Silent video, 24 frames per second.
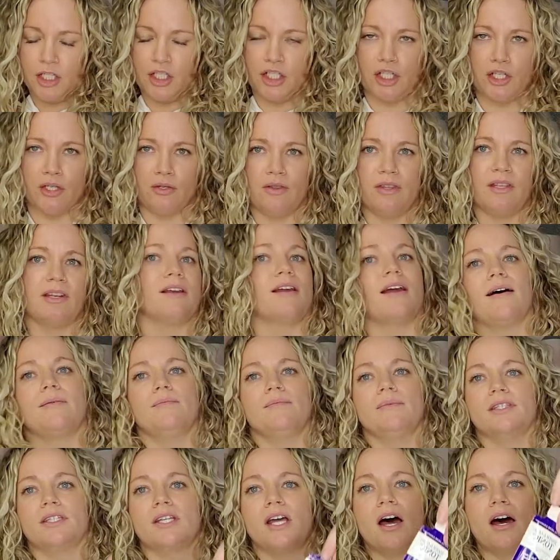Tooth and
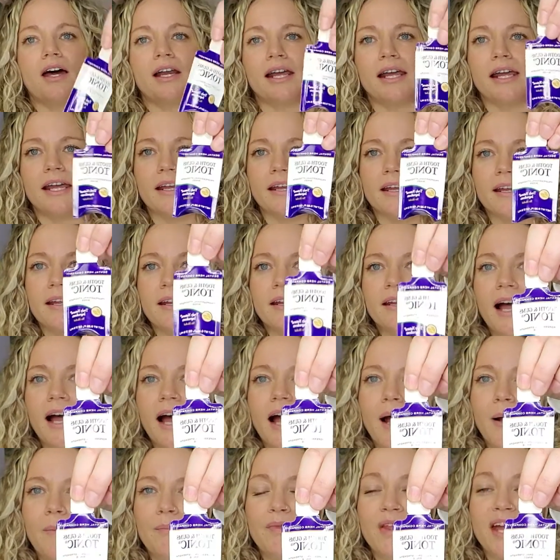Gums Tonic.
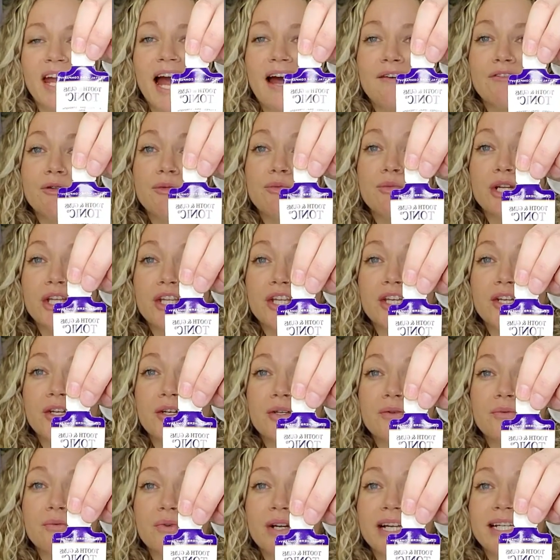Um, they have a really
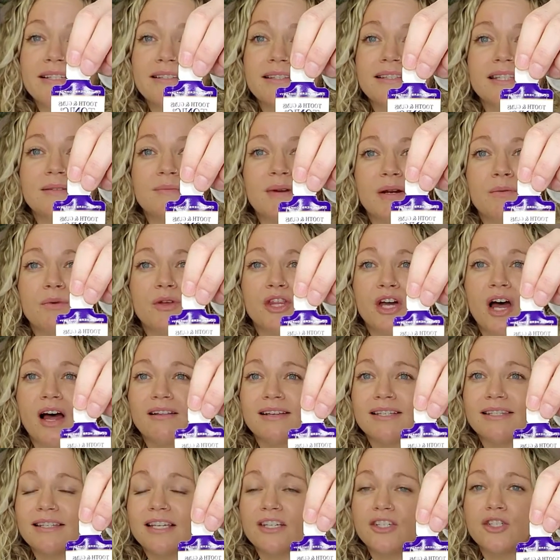good rinse. It's made with all
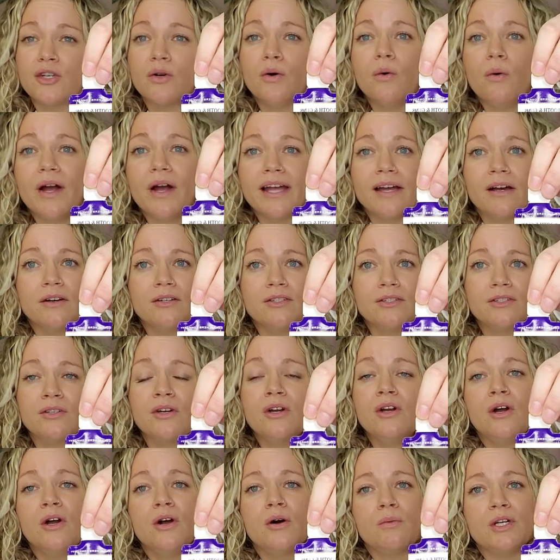essential oils.
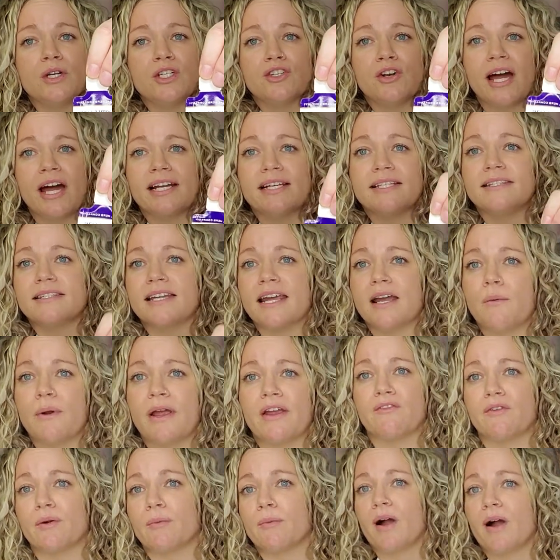We try to stay
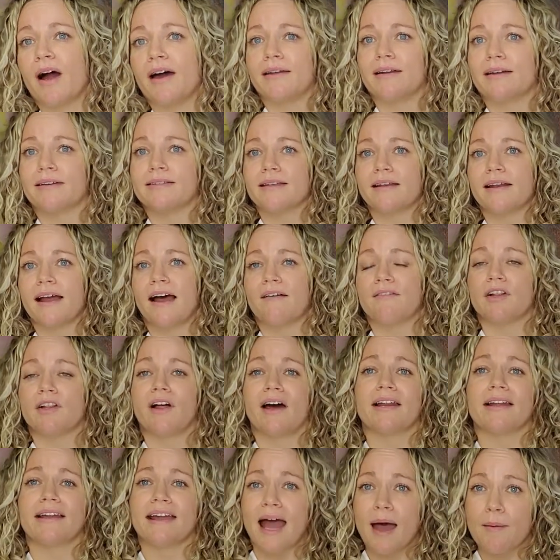away from products that have a
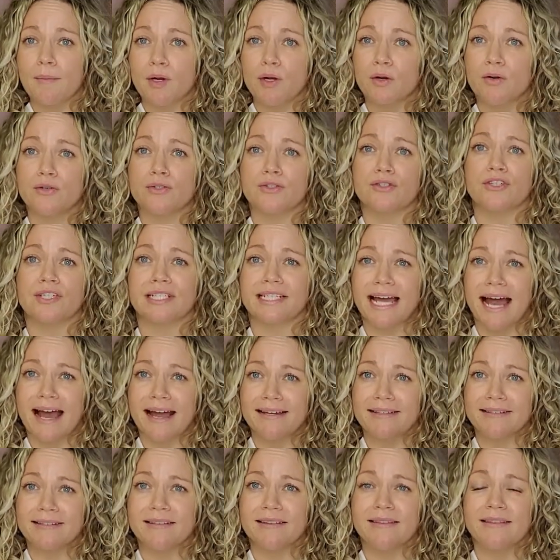lot of chemicals or
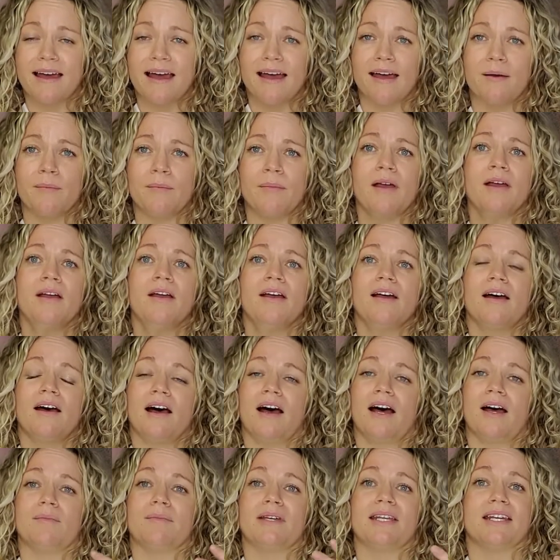dyes in them
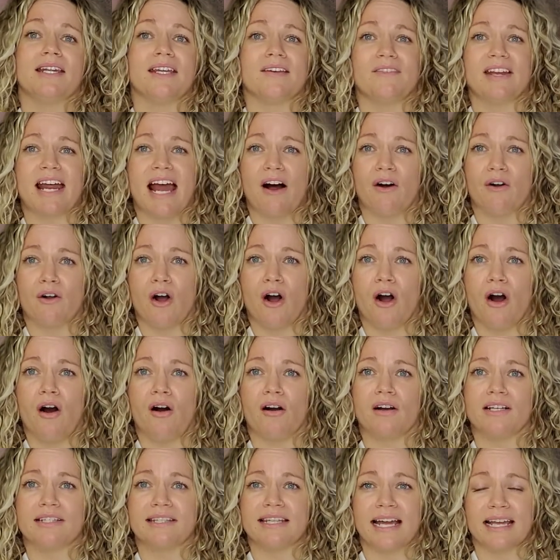um, and even
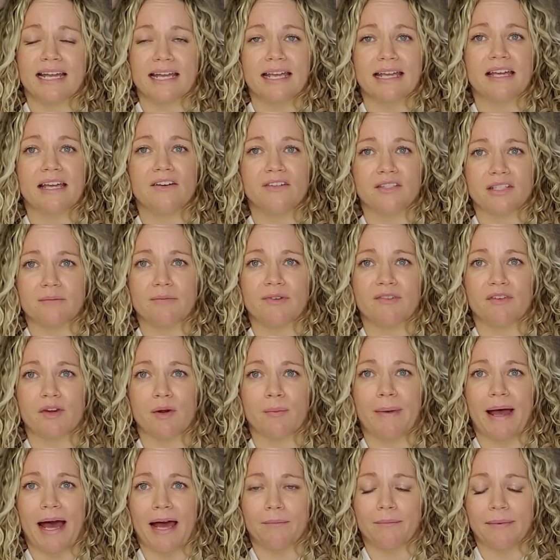alcohol because that can kill some of
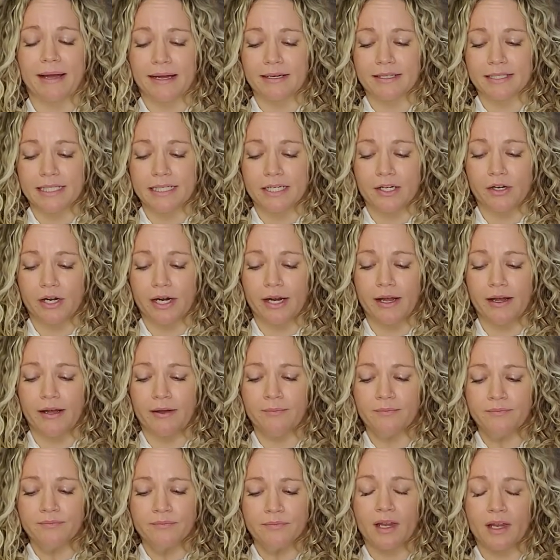your bad
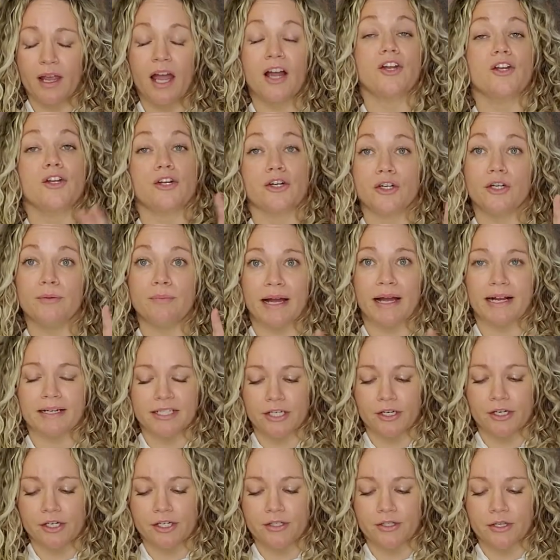bacteria or your good
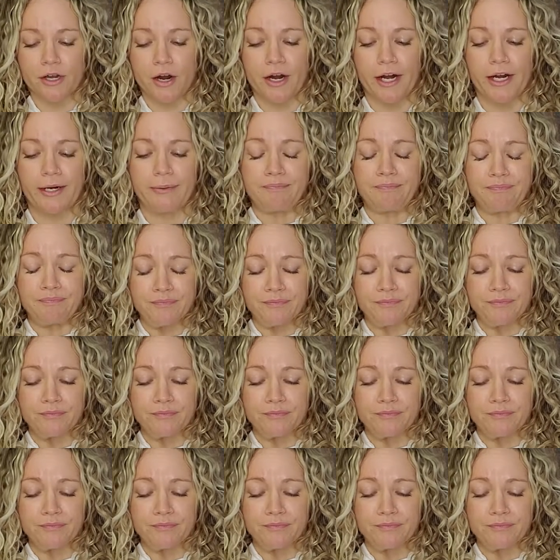bacteria, sorry.